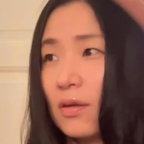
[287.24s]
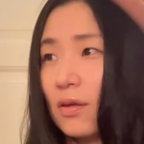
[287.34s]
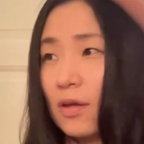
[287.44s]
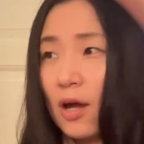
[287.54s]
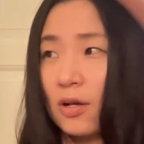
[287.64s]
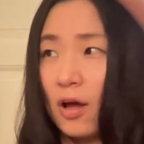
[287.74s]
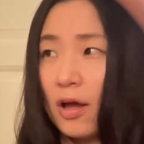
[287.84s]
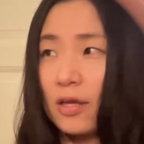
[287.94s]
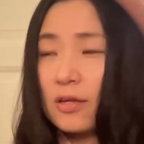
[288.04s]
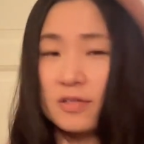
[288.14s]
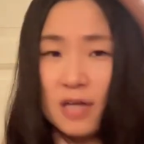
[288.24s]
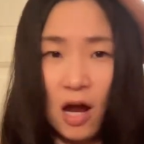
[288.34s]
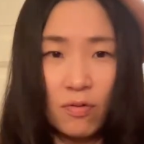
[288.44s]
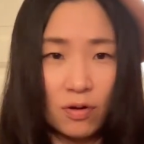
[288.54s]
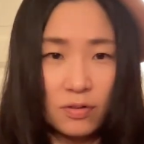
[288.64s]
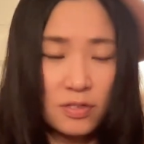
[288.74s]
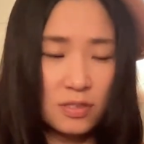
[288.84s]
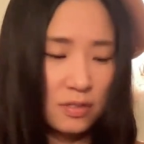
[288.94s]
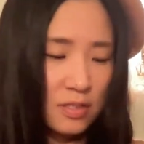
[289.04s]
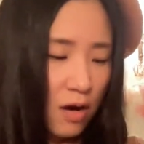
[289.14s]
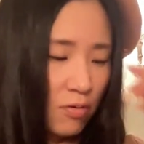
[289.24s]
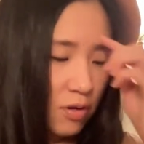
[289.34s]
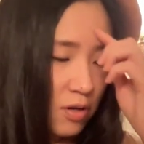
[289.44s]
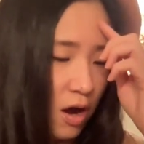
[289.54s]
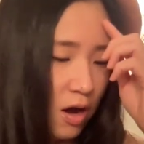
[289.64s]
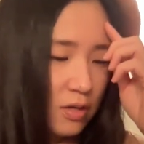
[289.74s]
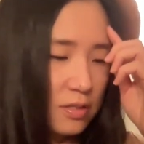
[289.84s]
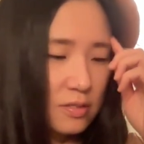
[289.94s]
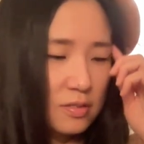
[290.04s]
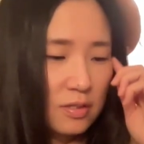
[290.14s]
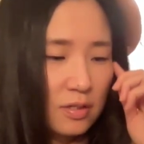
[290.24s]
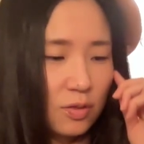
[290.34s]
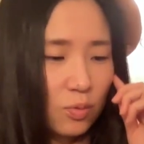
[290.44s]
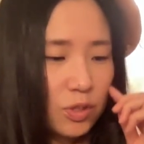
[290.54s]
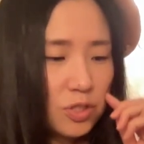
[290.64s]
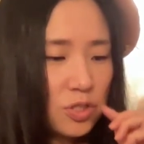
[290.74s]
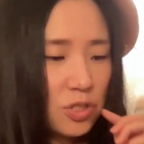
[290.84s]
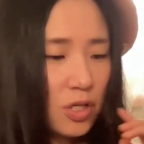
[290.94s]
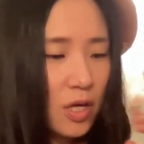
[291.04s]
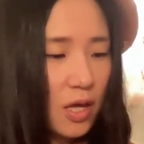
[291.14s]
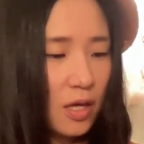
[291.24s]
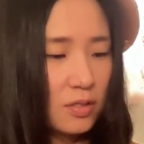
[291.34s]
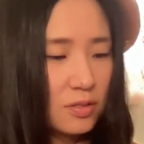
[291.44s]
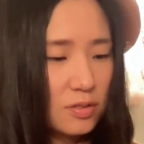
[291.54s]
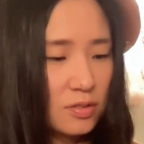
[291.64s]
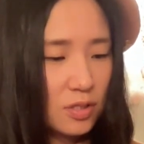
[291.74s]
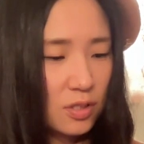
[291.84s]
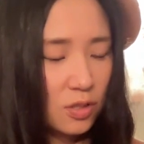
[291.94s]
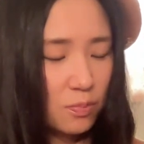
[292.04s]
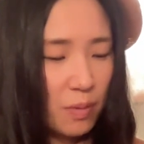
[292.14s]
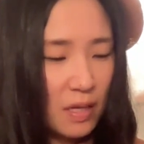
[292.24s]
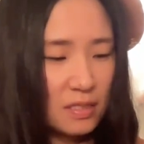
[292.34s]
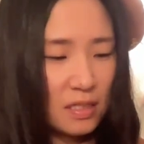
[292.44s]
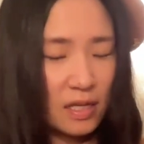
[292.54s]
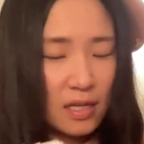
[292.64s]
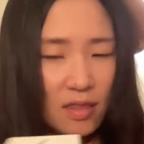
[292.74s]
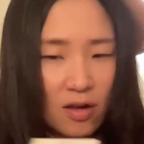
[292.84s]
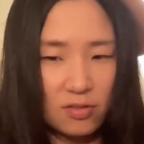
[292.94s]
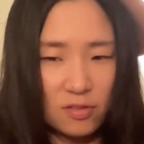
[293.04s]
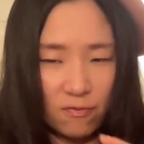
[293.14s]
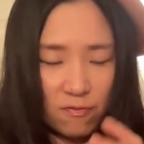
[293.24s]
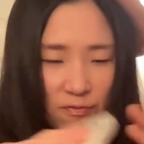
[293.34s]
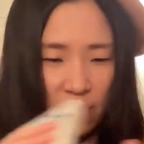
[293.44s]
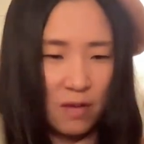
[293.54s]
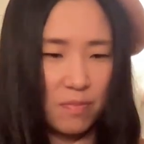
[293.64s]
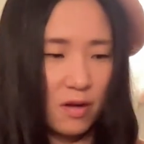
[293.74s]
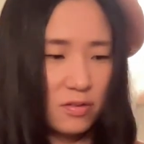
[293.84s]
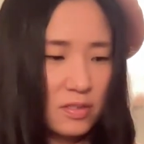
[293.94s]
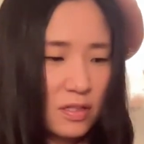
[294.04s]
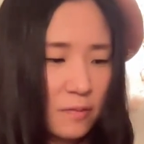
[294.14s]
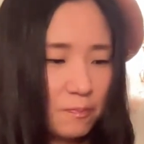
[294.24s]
Unlike tarot cards, which is basically, there is a frame, there is